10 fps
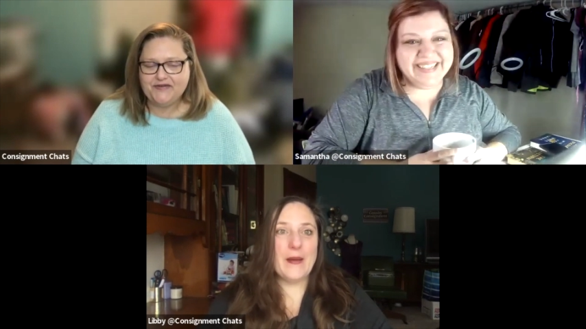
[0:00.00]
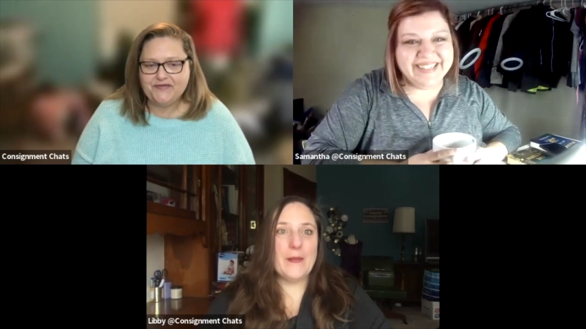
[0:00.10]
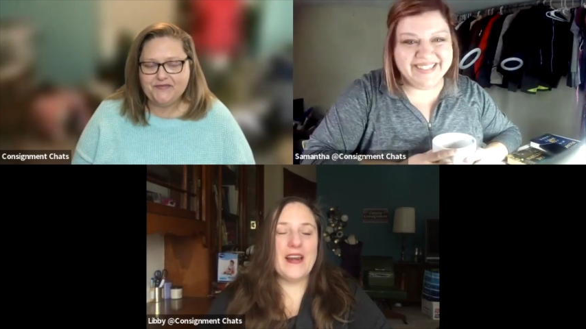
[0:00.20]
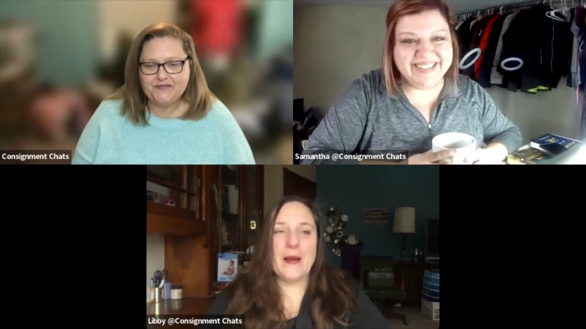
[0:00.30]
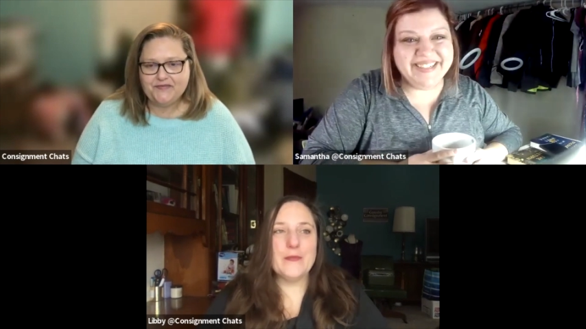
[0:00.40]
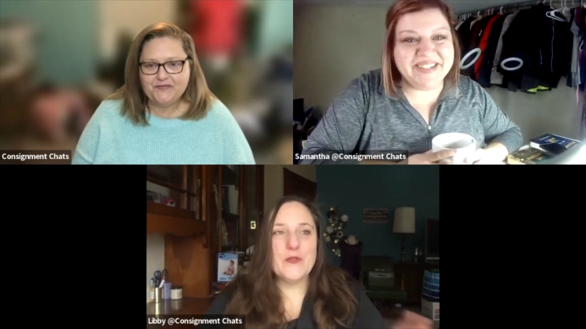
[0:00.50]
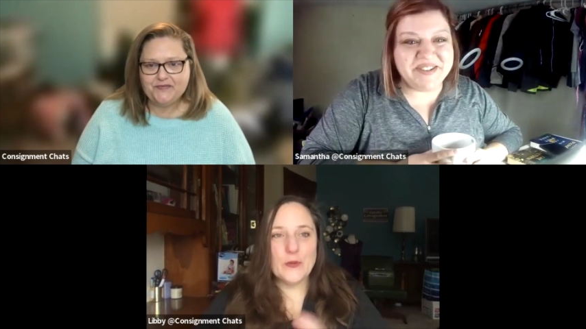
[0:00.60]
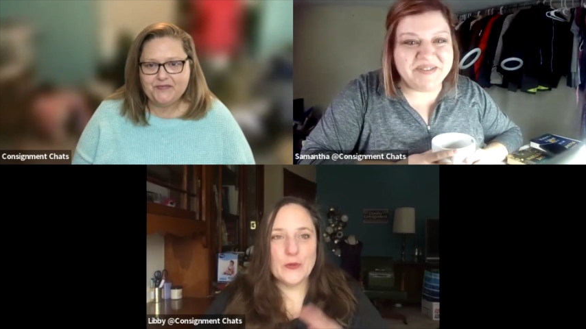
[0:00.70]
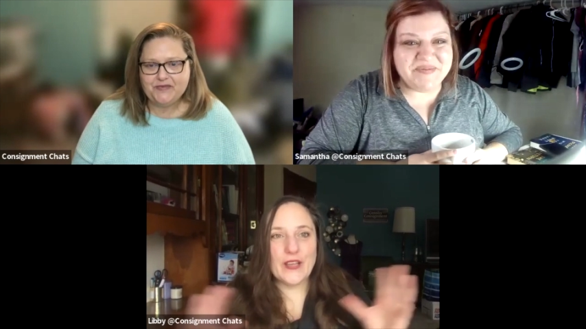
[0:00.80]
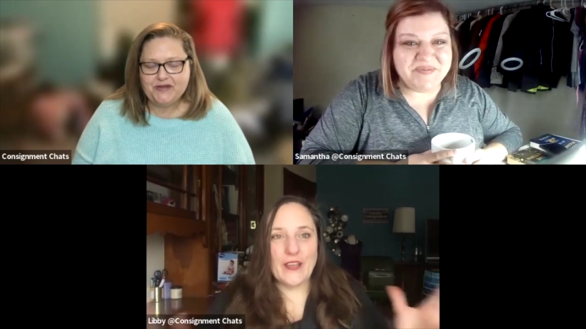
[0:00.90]
Speaker 1: mean, I'm
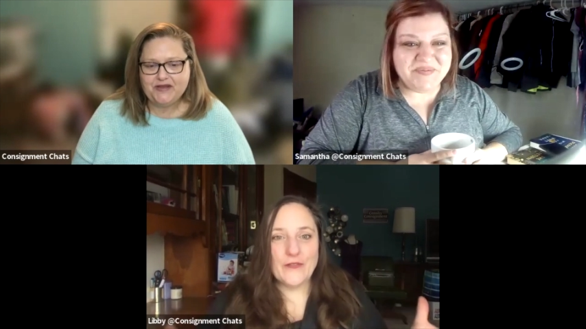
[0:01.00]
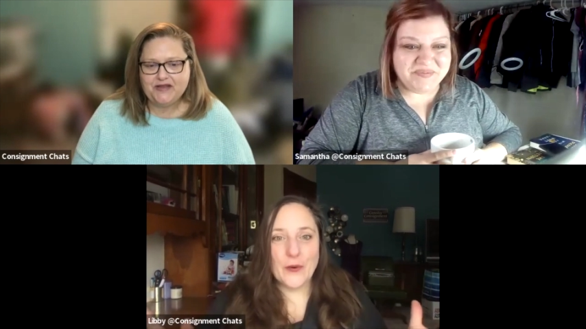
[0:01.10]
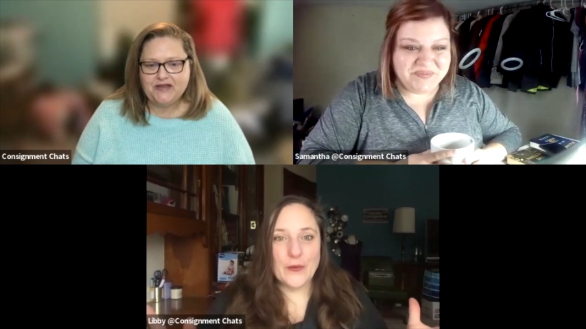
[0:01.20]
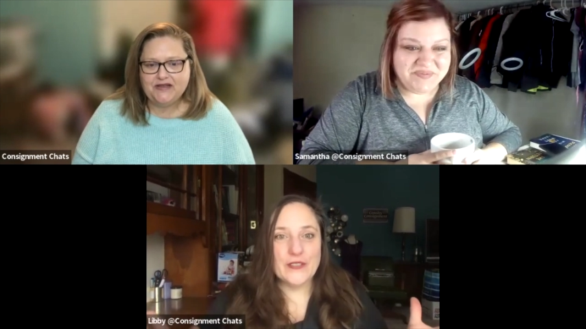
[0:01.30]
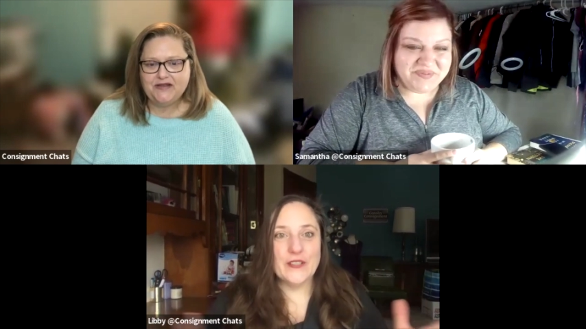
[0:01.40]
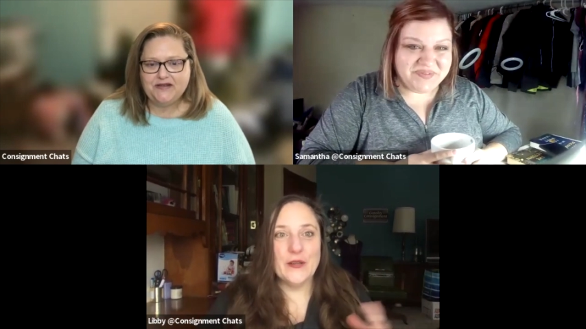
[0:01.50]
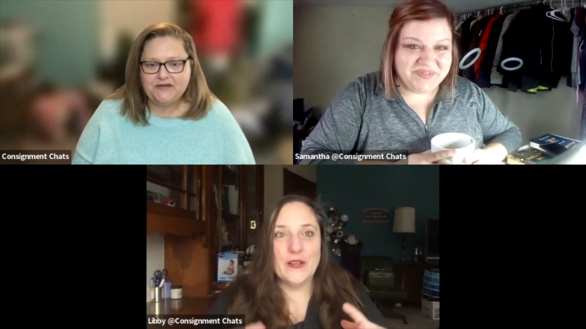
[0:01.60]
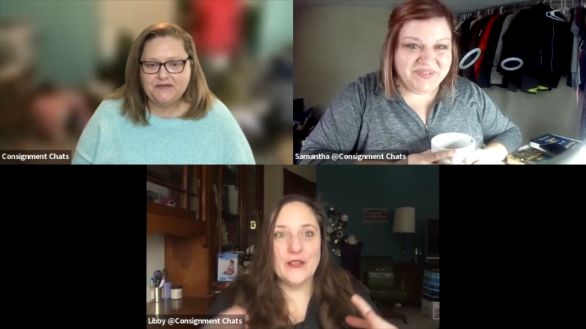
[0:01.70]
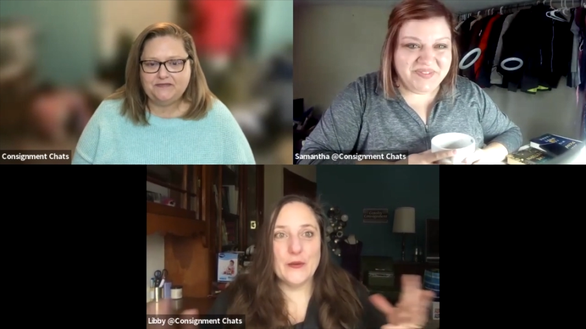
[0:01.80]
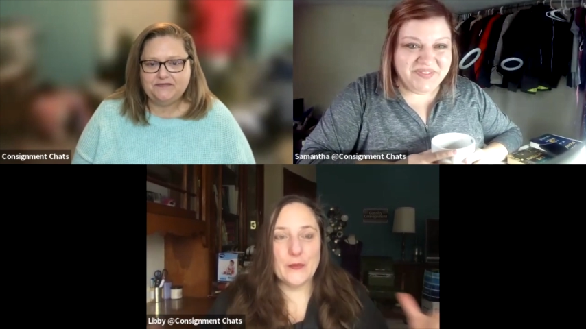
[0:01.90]
so looking forward to
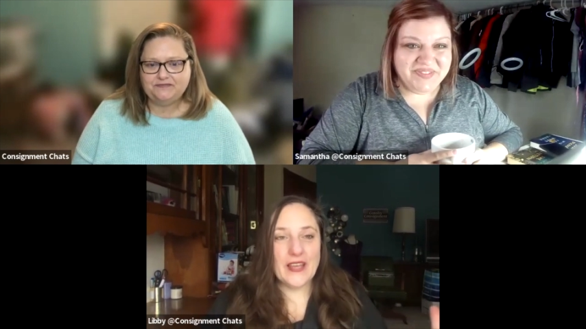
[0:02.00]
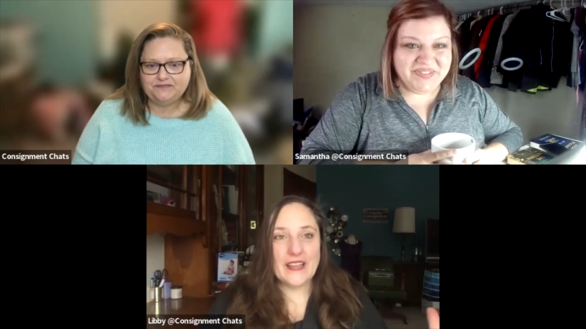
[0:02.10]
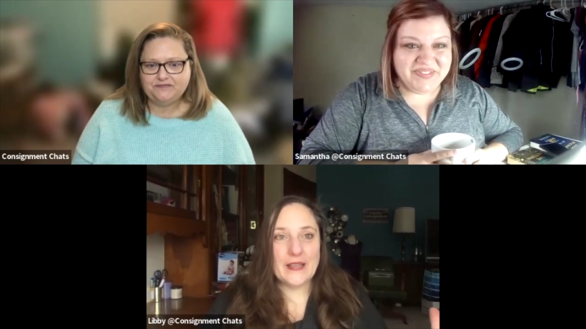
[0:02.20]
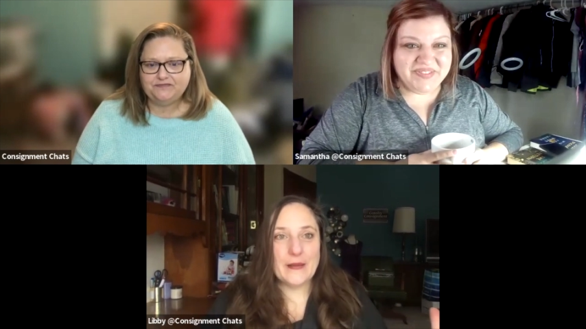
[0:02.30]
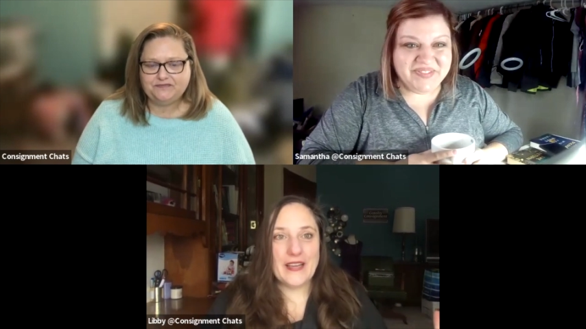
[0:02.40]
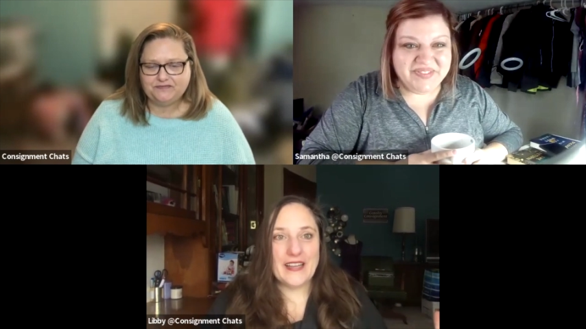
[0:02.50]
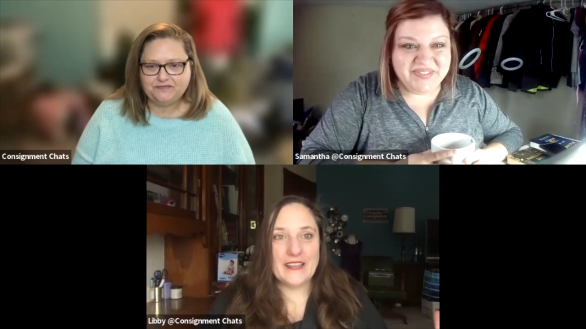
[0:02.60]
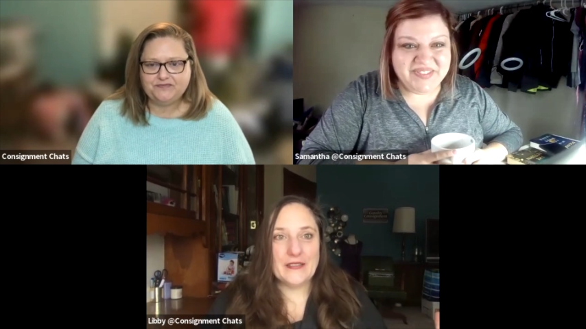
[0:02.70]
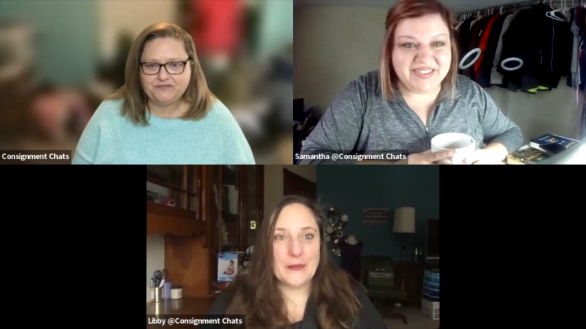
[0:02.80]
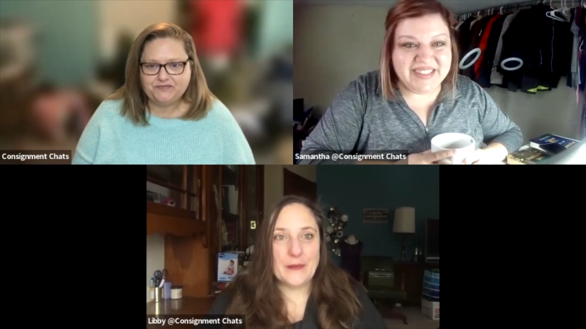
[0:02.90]
the the weekly
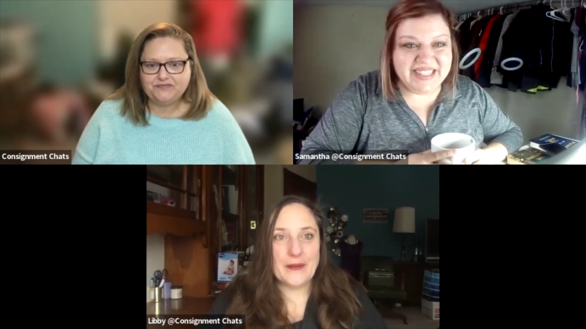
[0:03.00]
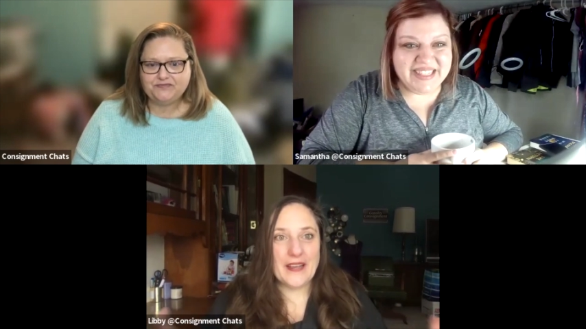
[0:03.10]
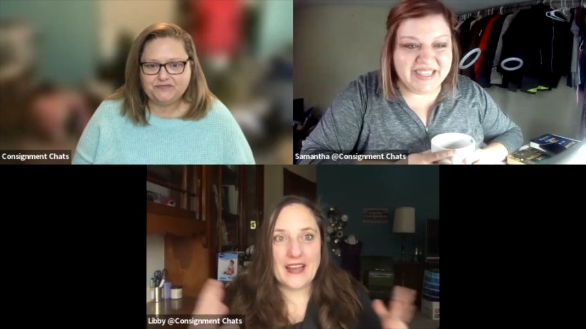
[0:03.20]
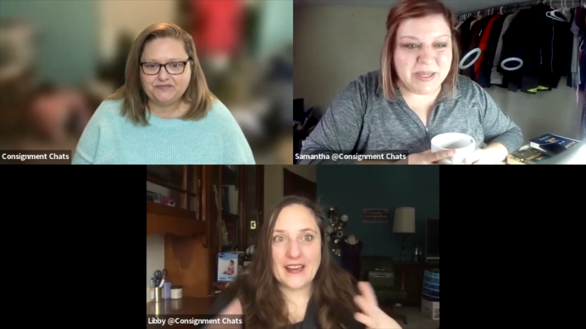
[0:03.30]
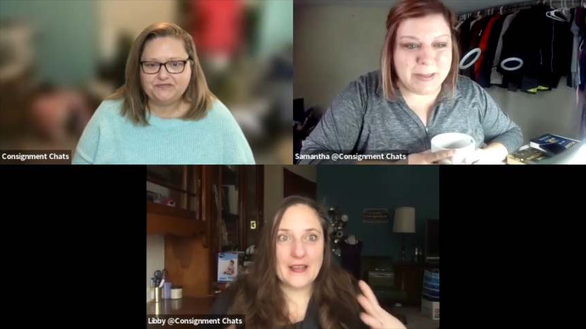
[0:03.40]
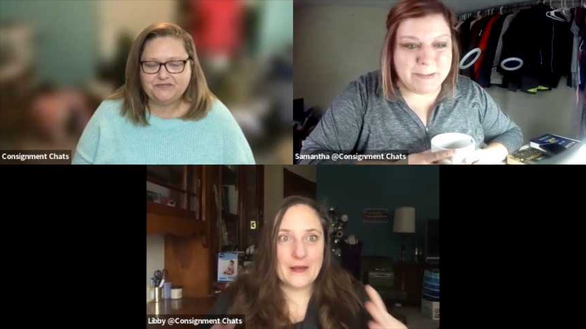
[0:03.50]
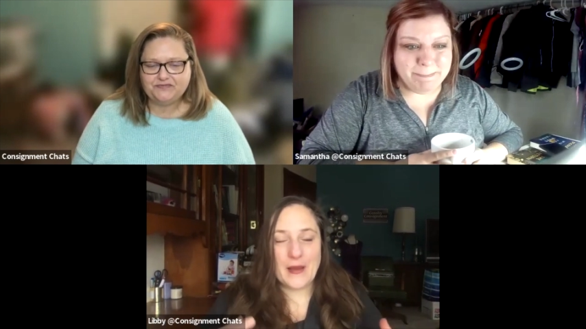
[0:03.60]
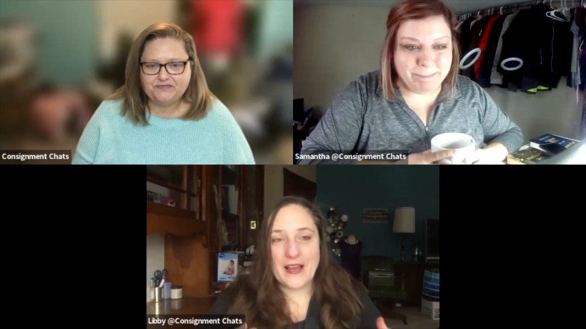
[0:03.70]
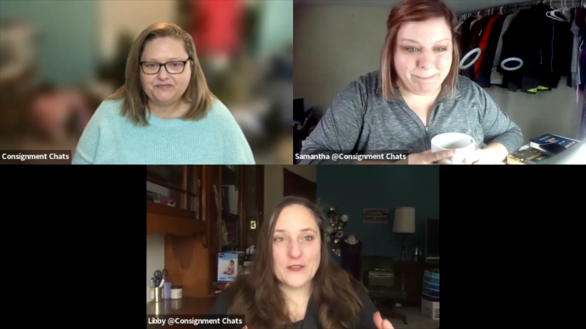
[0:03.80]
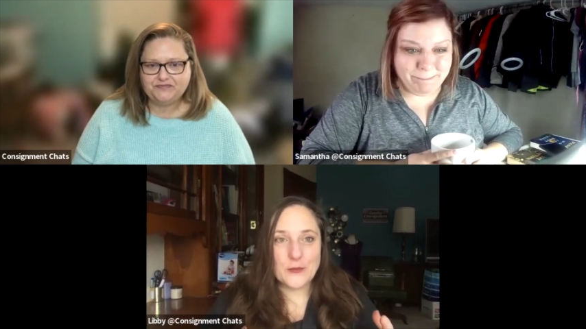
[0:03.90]
meetings where we kind of like
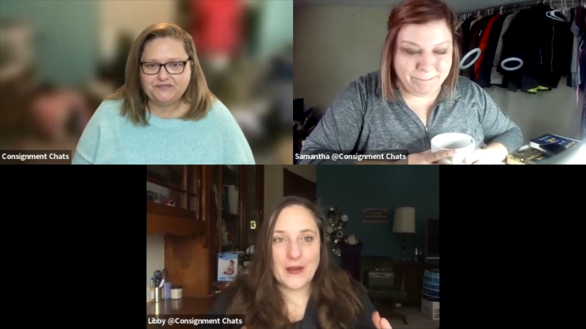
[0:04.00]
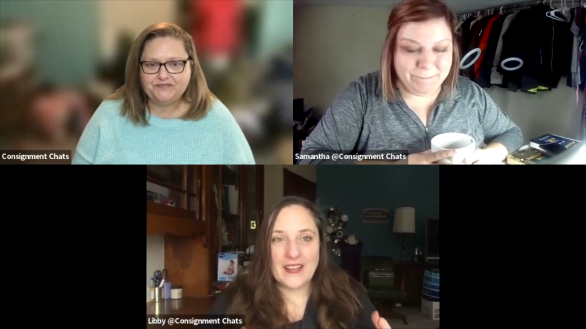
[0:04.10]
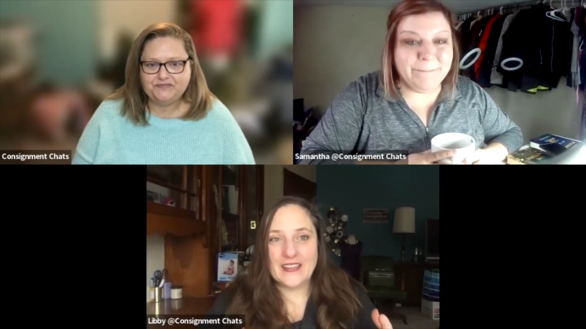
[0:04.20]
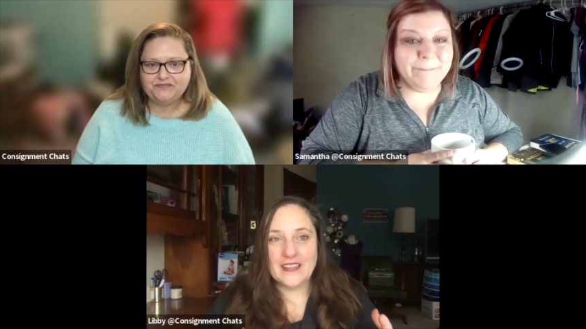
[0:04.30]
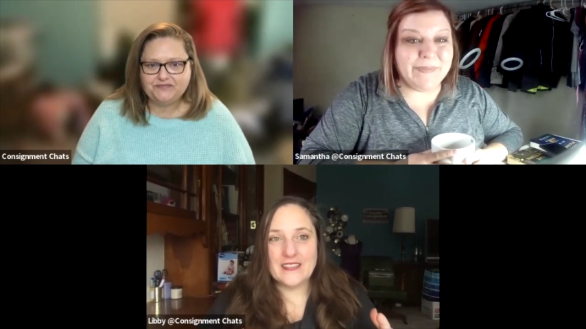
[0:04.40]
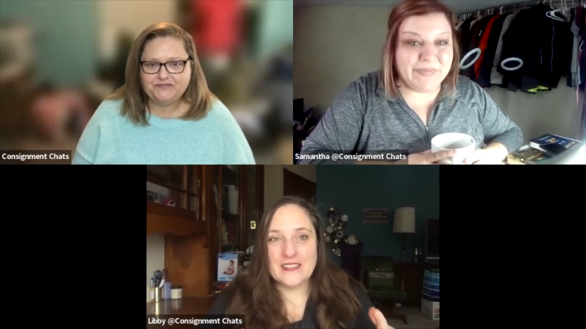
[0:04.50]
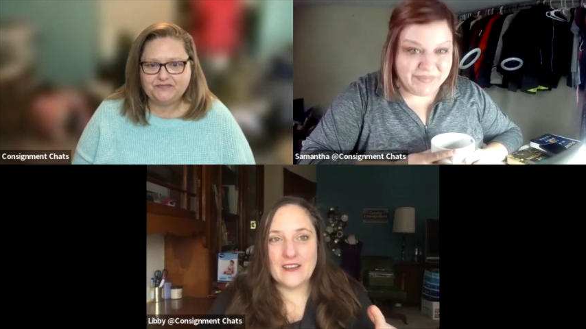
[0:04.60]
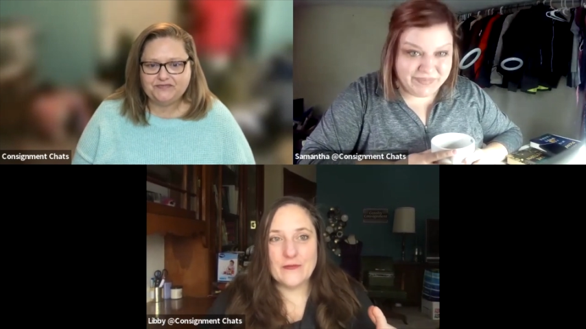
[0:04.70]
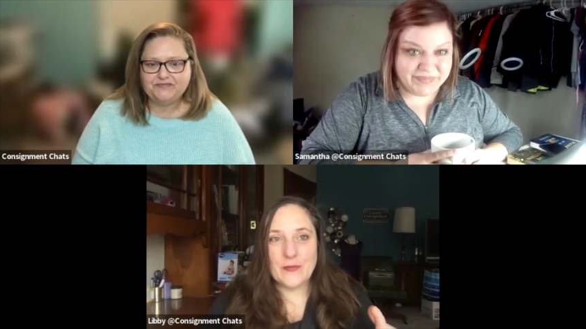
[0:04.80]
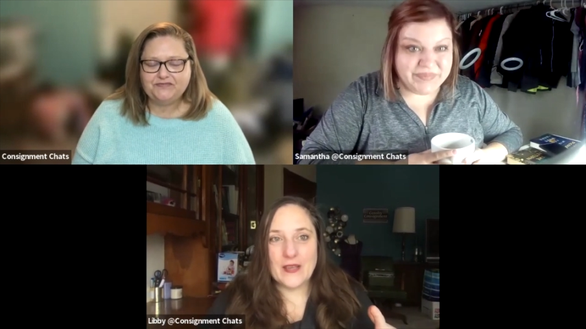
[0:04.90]
mastermind this
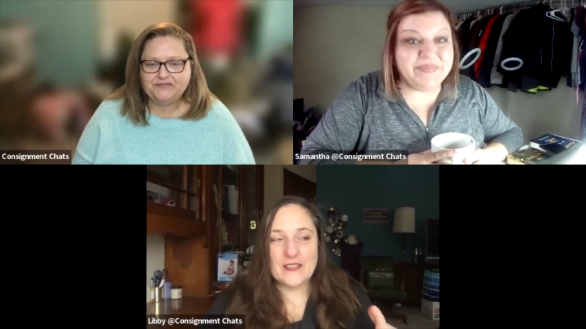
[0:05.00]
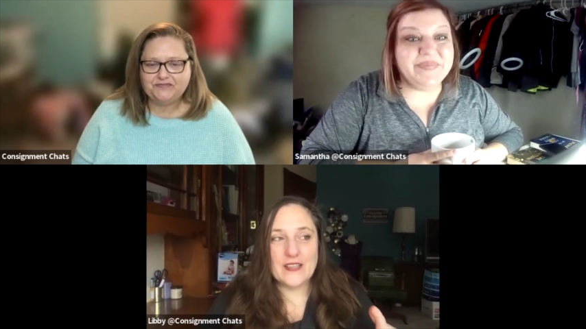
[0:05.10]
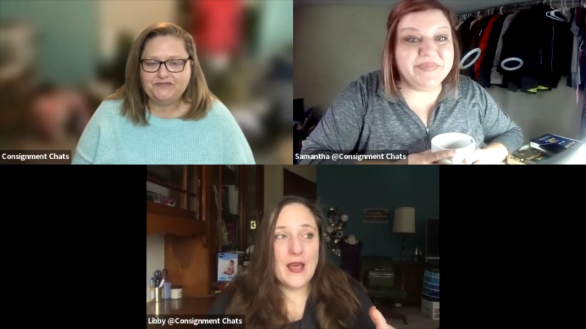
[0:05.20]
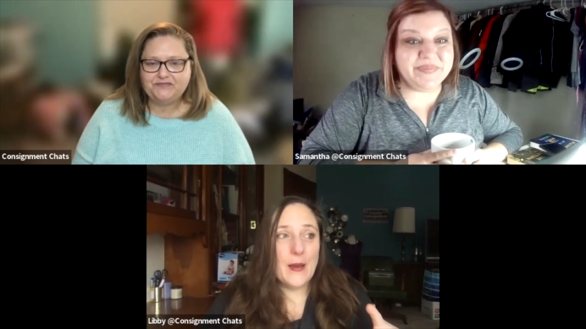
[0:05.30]
stuff because